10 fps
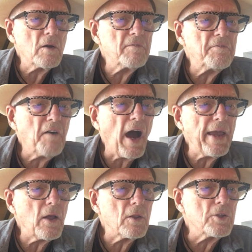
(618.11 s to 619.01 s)
of
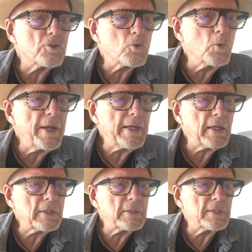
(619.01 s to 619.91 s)
violence
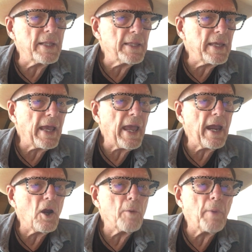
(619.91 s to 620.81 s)
reeks in the
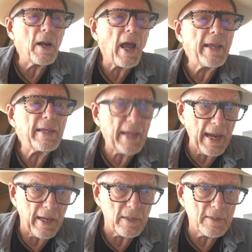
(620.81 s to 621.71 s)
air, but I
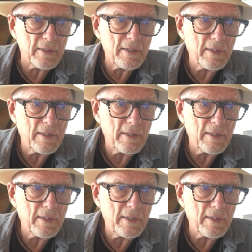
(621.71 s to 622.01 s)
can't,